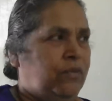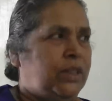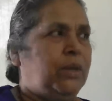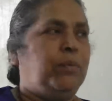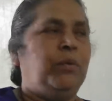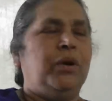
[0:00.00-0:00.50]

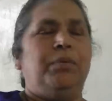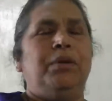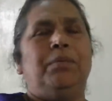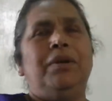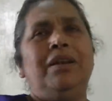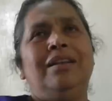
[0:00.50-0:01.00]
with the poor
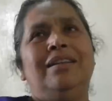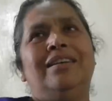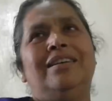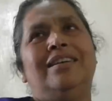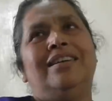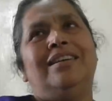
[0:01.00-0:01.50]
people,
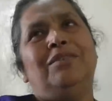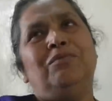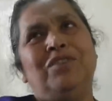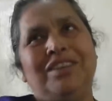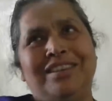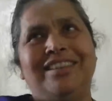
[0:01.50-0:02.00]

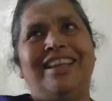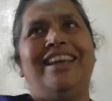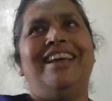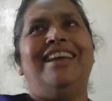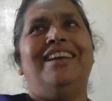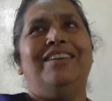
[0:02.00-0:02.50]
which
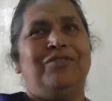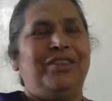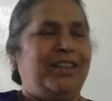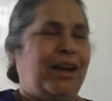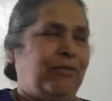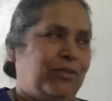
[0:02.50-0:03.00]
they,
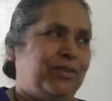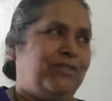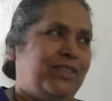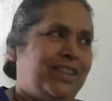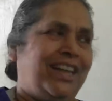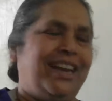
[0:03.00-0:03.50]
of
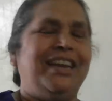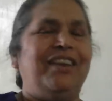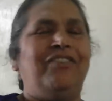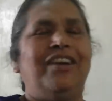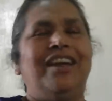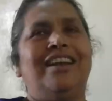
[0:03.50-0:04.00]
course, with great
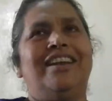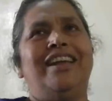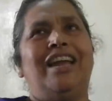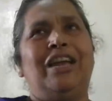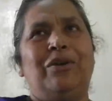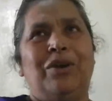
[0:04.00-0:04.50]

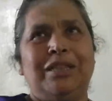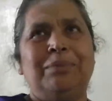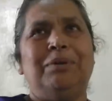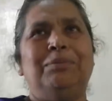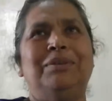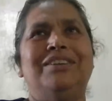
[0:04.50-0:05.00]
difficulty, I got
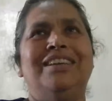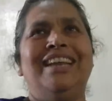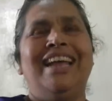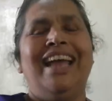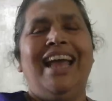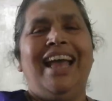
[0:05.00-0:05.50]
the
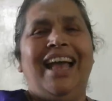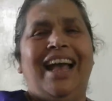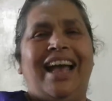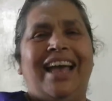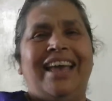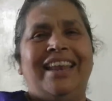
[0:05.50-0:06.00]
permission.
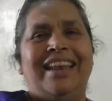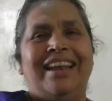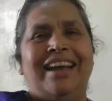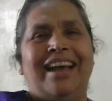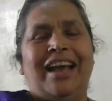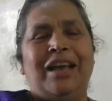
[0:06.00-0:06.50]
And
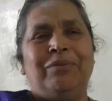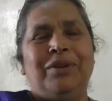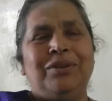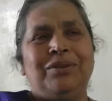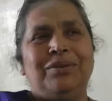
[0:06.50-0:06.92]
I